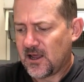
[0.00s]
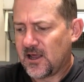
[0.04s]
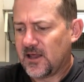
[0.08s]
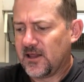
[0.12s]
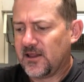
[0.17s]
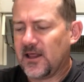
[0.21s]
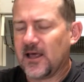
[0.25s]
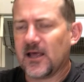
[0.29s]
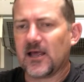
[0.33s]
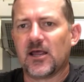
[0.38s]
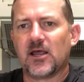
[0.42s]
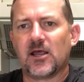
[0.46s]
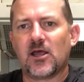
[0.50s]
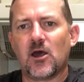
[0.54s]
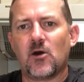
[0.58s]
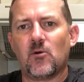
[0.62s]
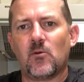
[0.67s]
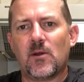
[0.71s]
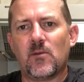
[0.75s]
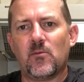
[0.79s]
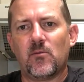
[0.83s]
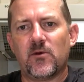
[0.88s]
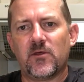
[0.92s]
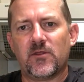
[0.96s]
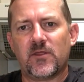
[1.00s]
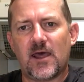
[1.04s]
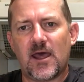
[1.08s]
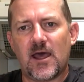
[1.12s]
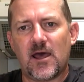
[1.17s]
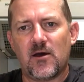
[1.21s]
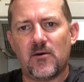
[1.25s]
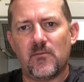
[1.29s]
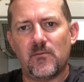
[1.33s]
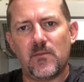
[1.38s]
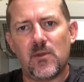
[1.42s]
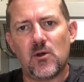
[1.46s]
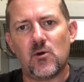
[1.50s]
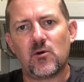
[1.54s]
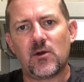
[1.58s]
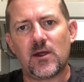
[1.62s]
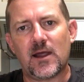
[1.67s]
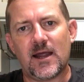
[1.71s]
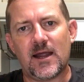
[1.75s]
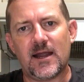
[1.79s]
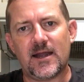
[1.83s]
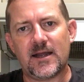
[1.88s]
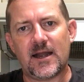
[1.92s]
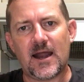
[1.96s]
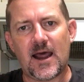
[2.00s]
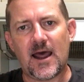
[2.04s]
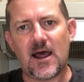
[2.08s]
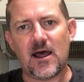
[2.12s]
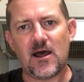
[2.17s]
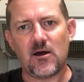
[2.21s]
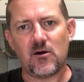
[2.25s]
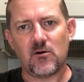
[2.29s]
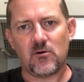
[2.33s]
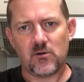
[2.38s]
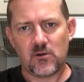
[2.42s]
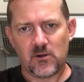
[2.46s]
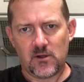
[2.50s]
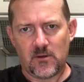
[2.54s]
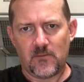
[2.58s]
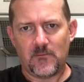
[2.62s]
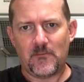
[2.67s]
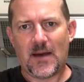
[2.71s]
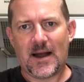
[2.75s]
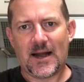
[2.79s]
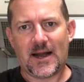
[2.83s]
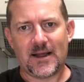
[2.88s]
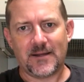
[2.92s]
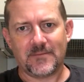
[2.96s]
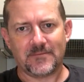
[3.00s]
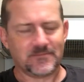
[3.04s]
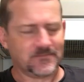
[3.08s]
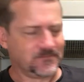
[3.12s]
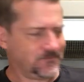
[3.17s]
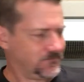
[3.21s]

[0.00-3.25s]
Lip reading: And that can go in with our milk and our butter.